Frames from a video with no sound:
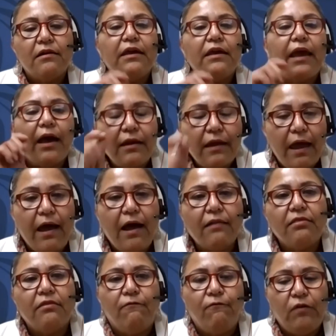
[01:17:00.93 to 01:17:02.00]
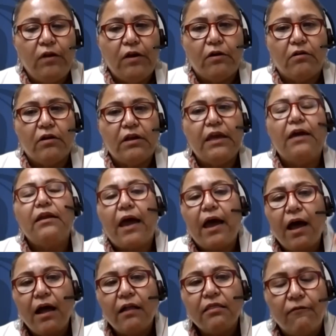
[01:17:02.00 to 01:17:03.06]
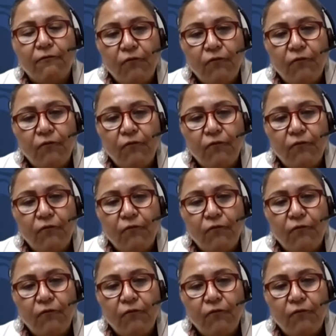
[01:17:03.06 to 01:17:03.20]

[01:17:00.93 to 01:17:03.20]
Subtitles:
get at the fear, get at the